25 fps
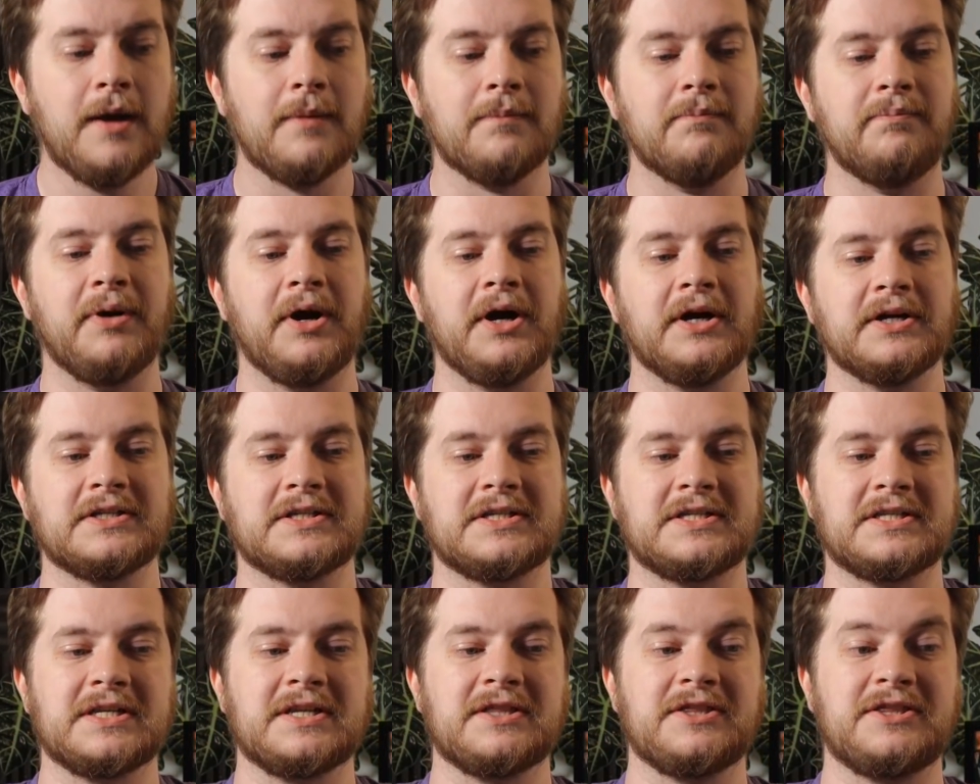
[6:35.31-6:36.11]

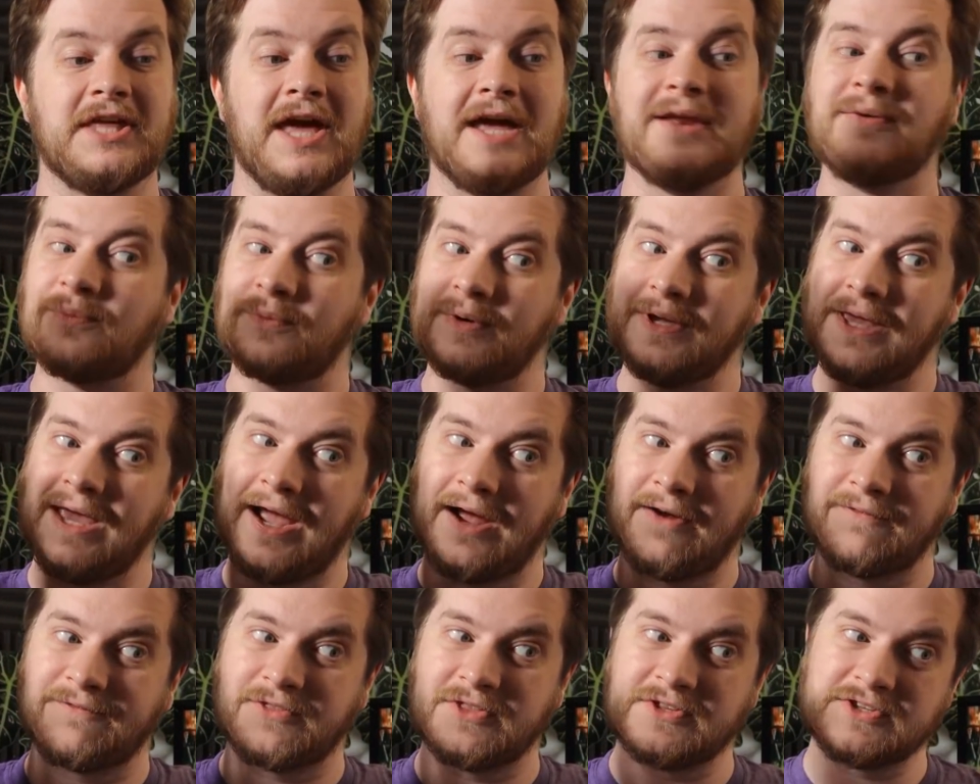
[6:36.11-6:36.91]
But then we
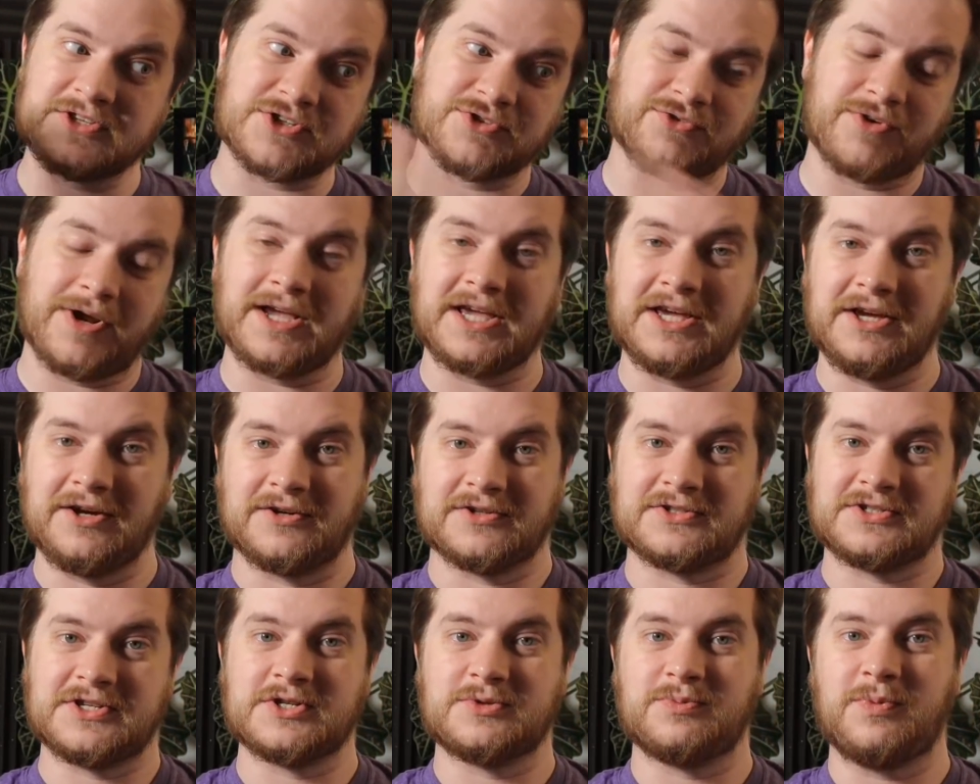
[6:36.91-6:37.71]
have the
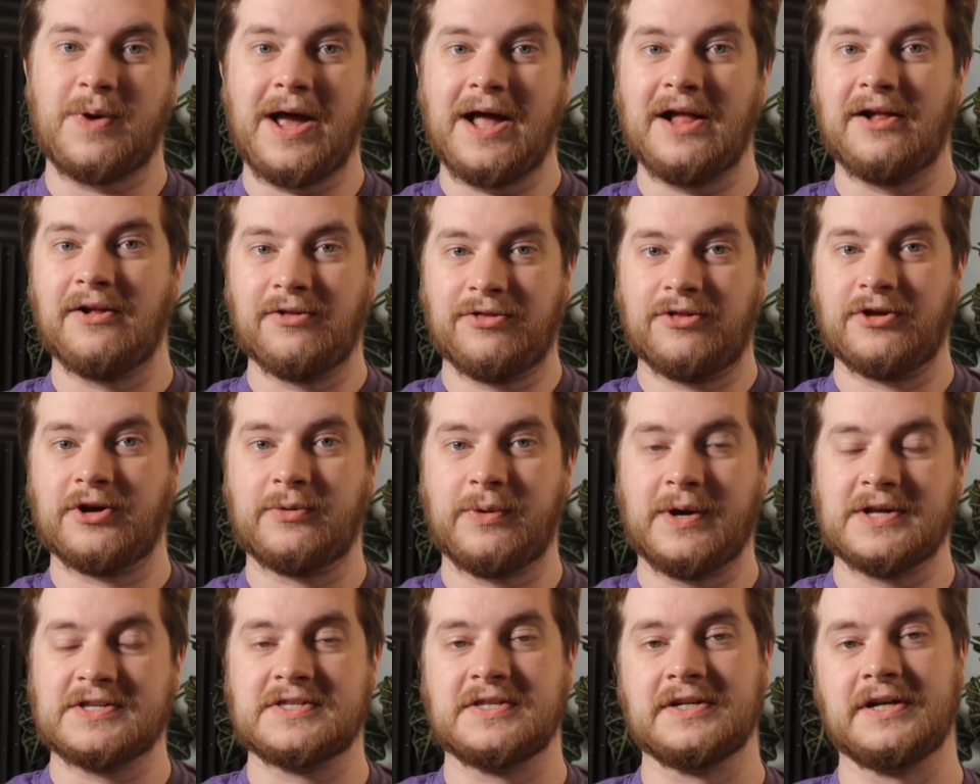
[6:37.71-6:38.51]
Seregios as well. The
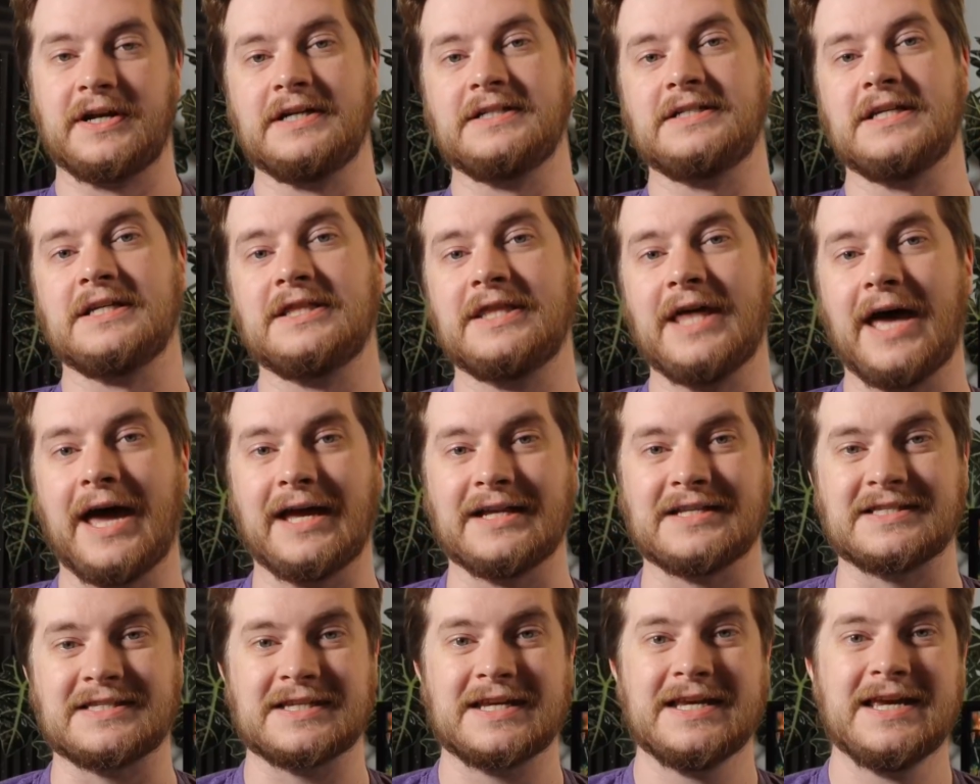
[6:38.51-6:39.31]
quest that I did
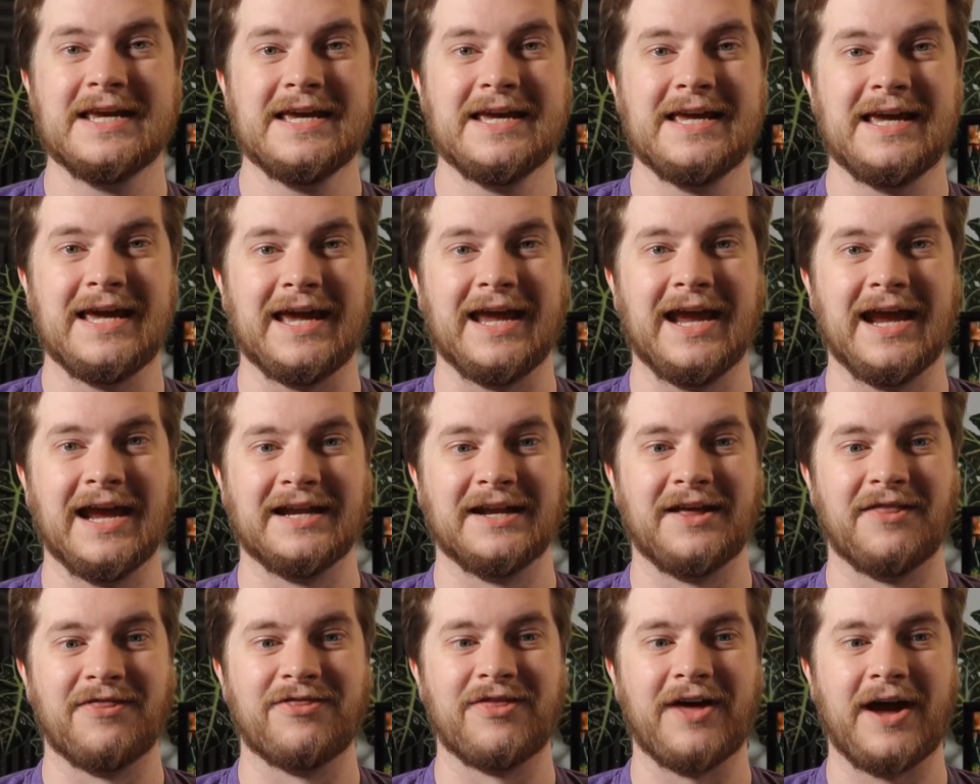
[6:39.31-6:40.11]
that
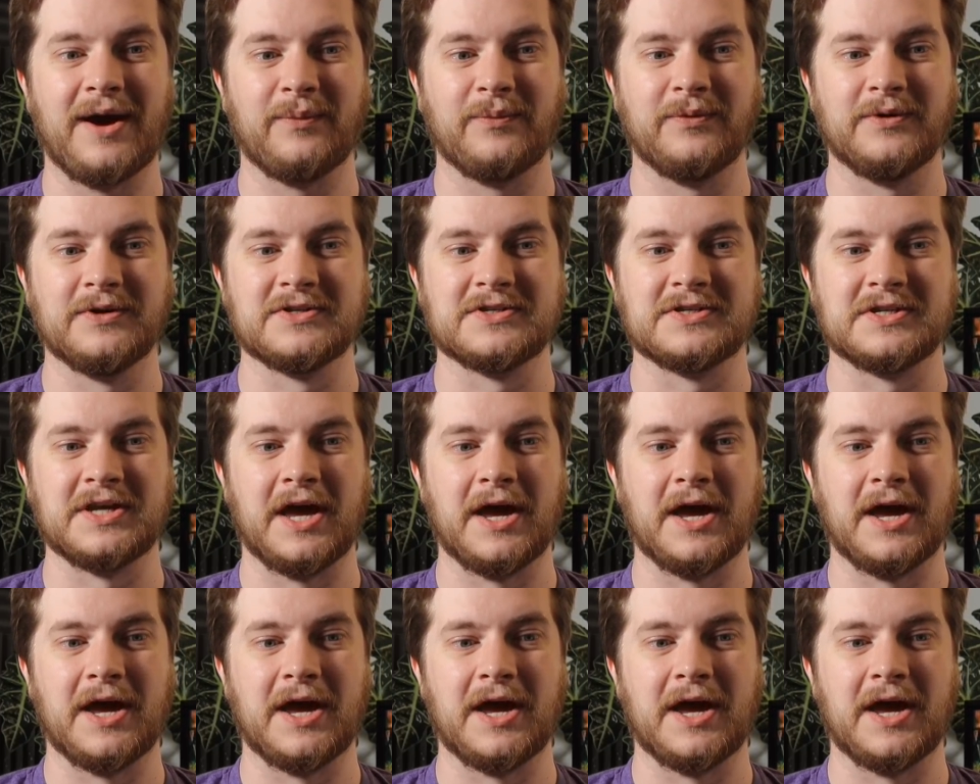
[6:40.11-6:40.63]
in, and that was.